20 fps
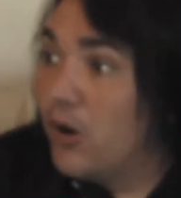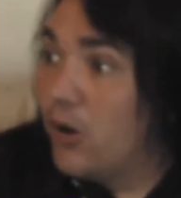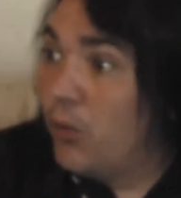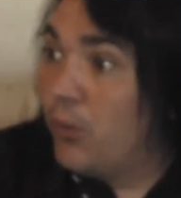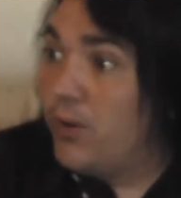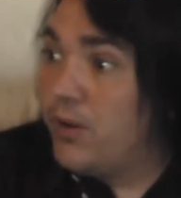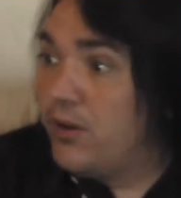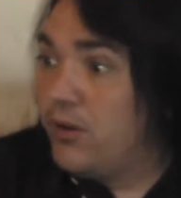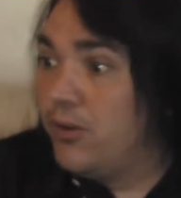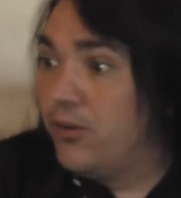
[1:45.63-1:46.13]

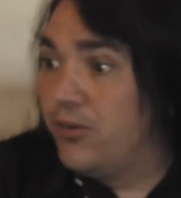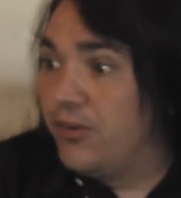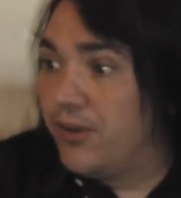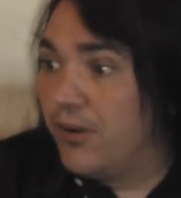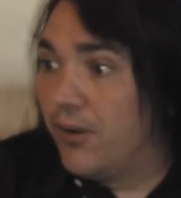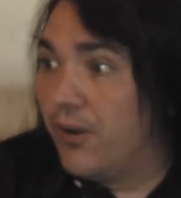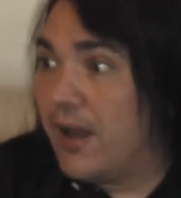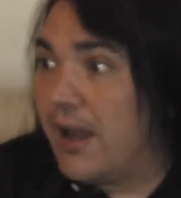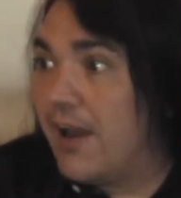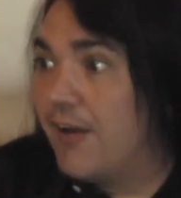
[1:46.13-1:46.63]
We do
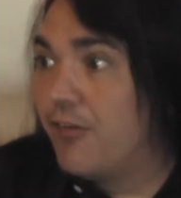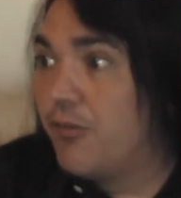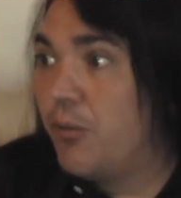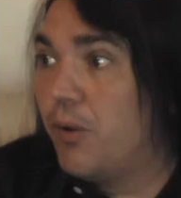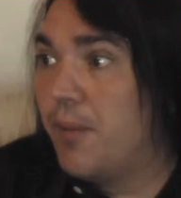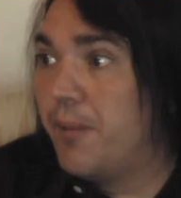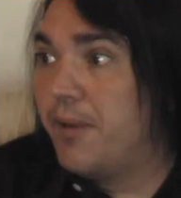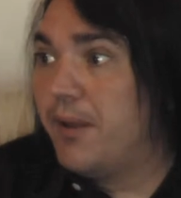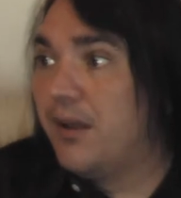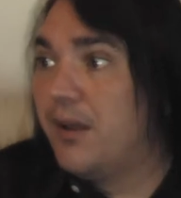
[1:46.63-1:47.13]
still have
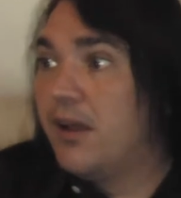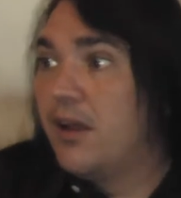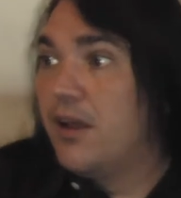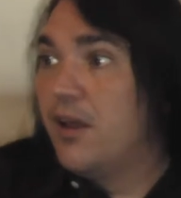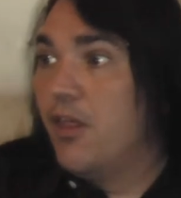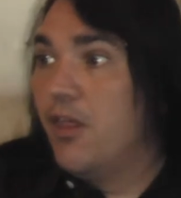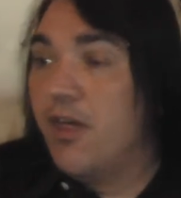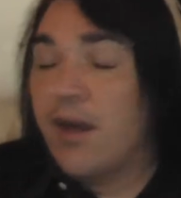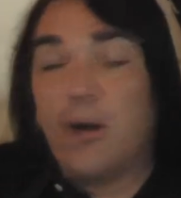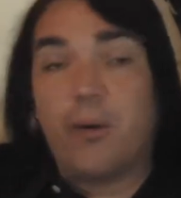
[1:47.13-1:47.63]
women
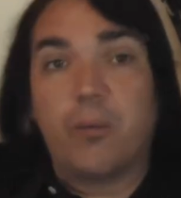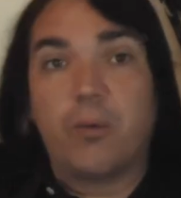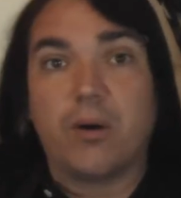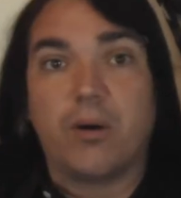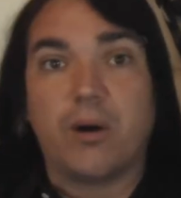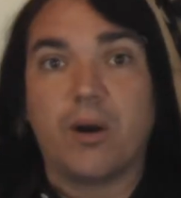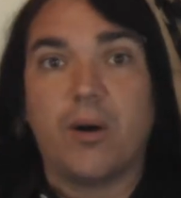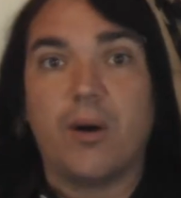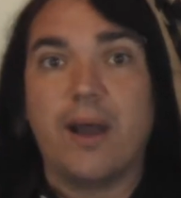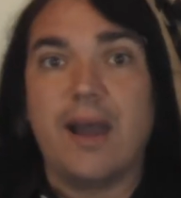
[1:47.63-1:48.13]
that
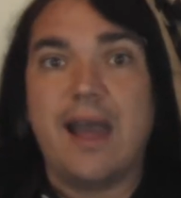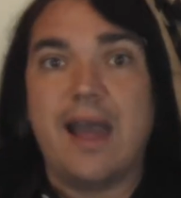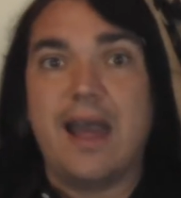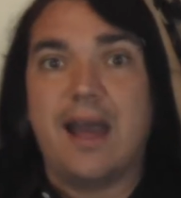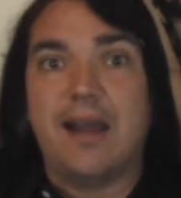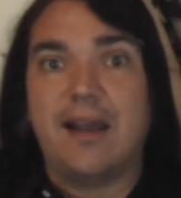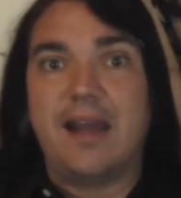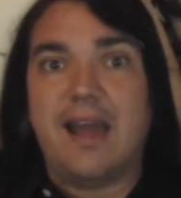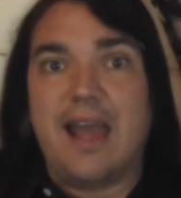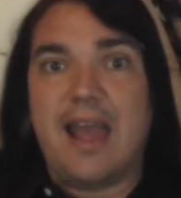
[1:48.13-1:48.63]
will go
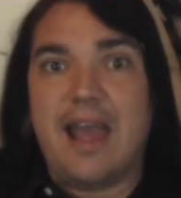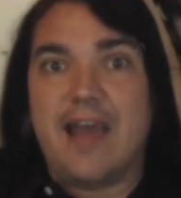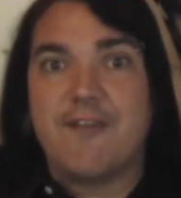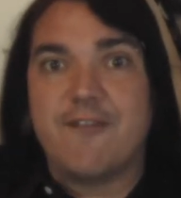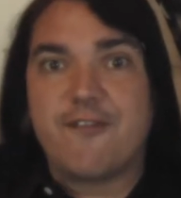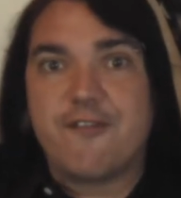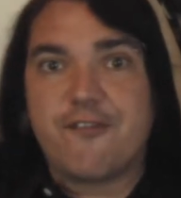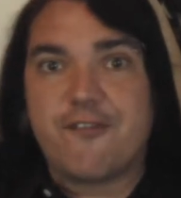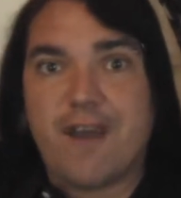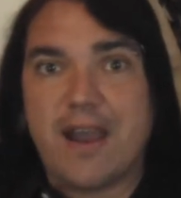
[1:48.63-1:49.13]
ahead
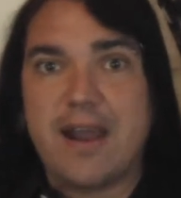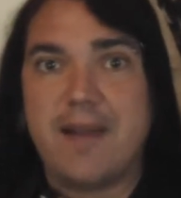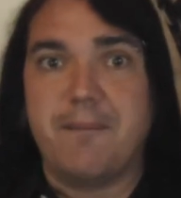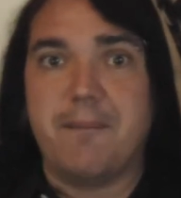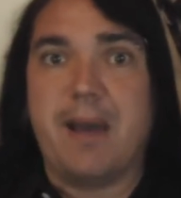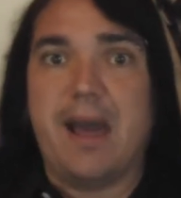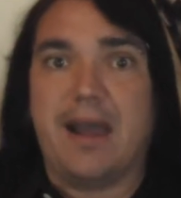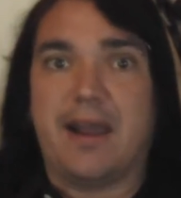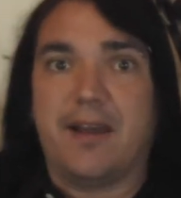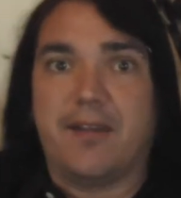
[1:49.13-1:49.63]
and
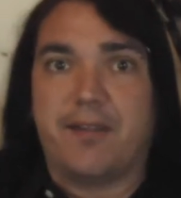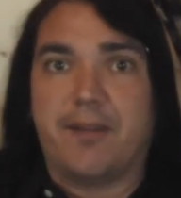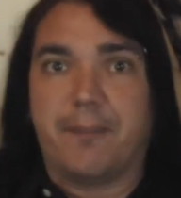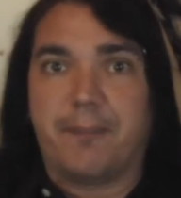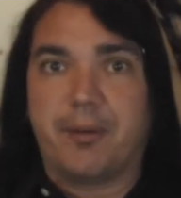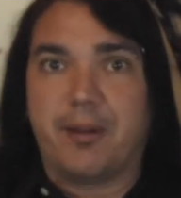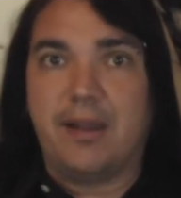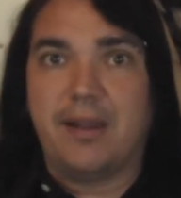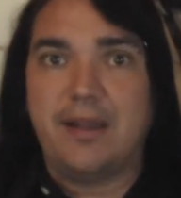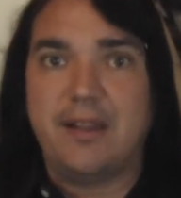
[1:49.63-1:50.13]
fight back at the
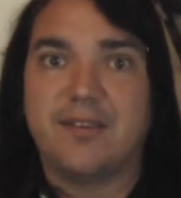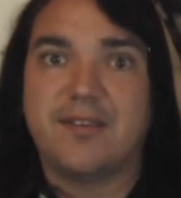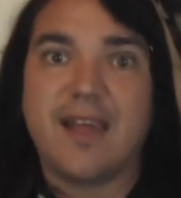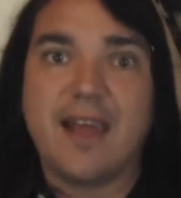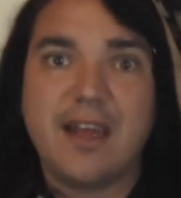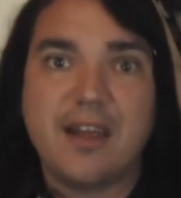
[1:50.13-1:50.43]
police